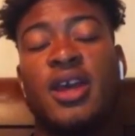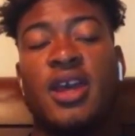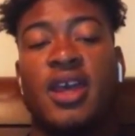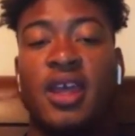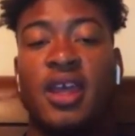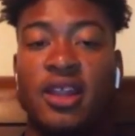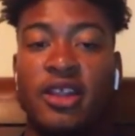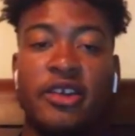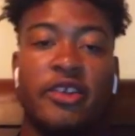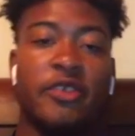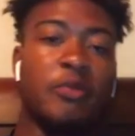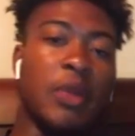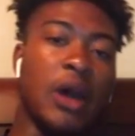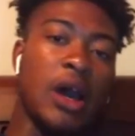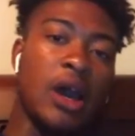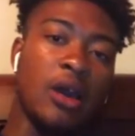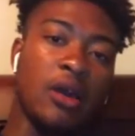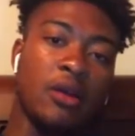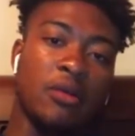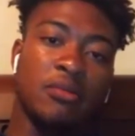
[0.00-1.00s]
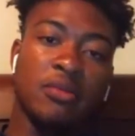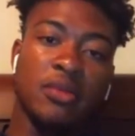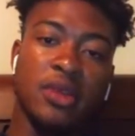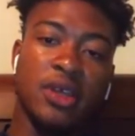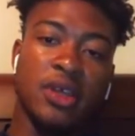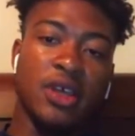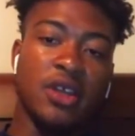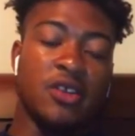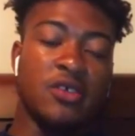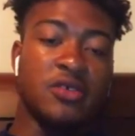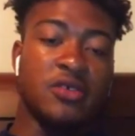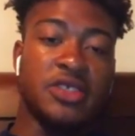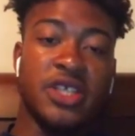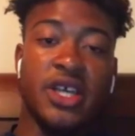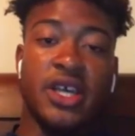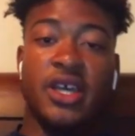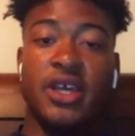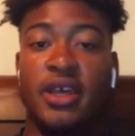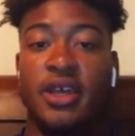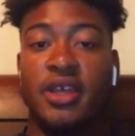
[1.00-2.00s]
and he lived by them. He don't
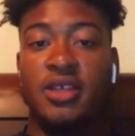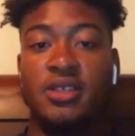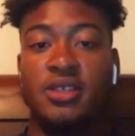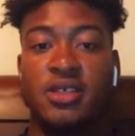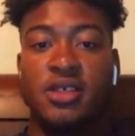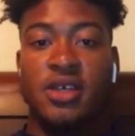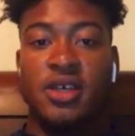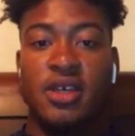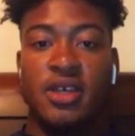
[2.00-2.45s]
change.